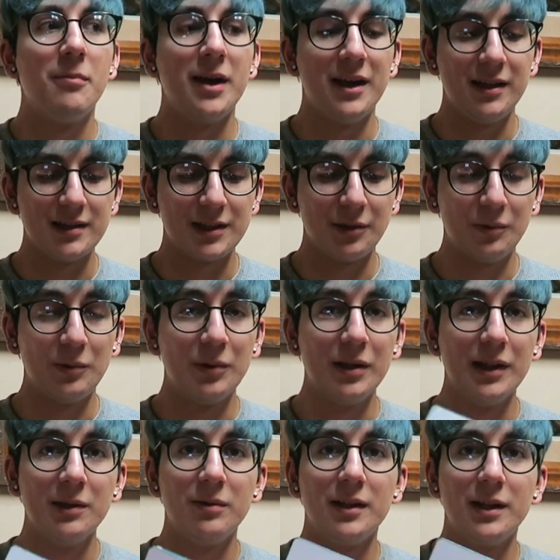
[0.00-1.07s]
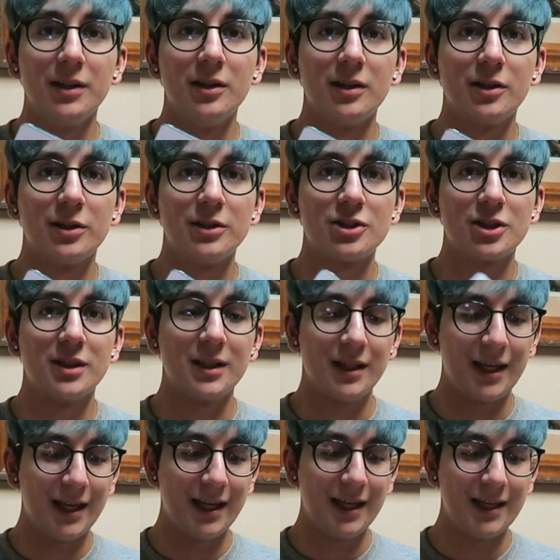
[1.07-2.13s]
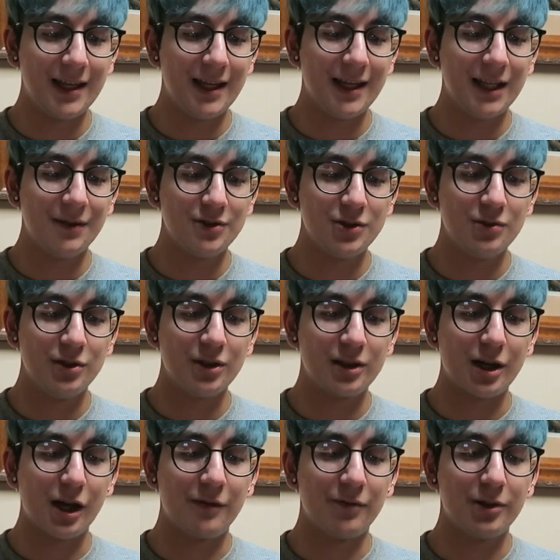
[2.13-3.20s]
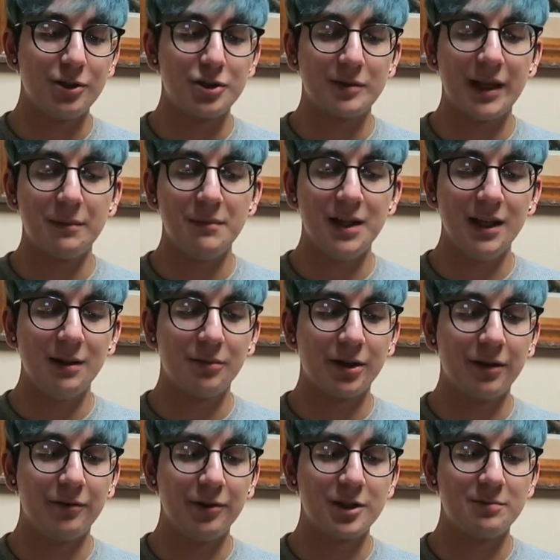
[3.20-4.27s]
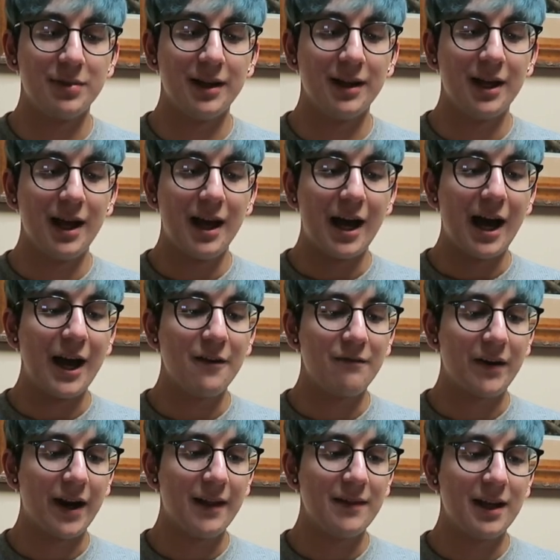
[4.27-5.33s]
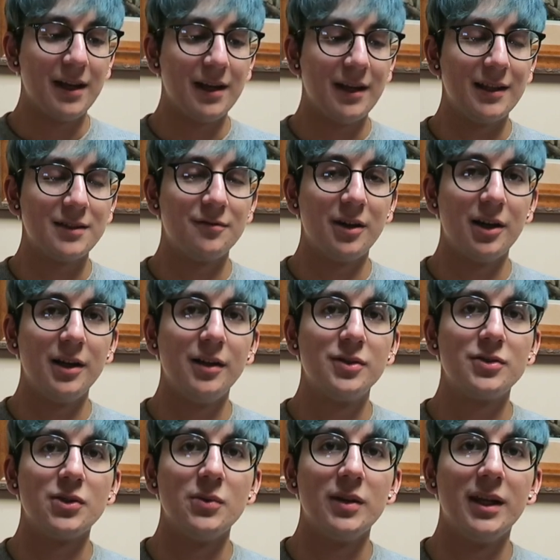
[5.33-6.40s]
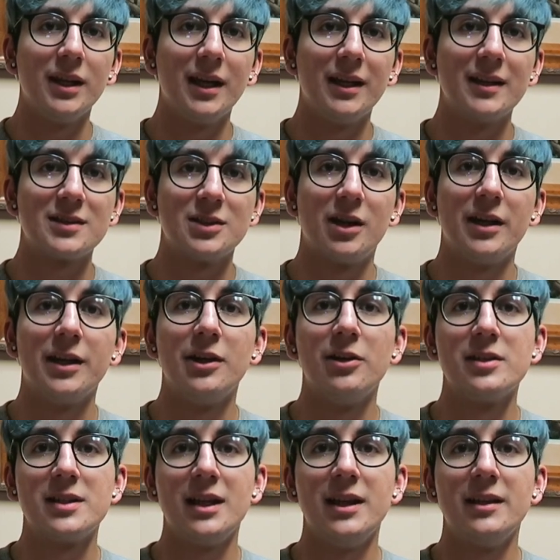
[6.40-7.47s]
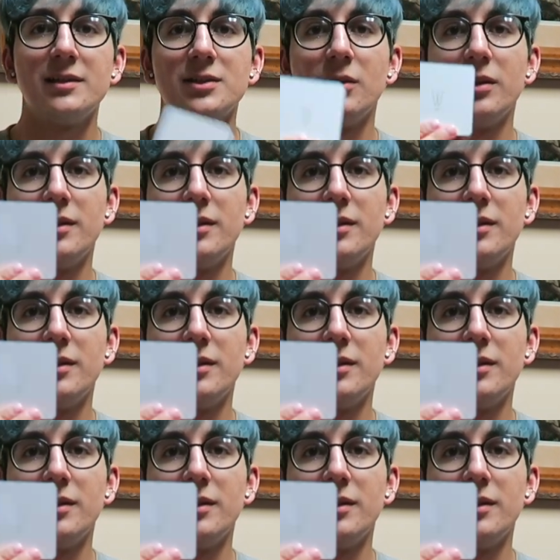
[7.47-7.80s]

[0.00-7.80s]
It is a really, really good cushion, and it gives you good coverage, like medium coverage, but I find that it is very soothing and it's not irritating, so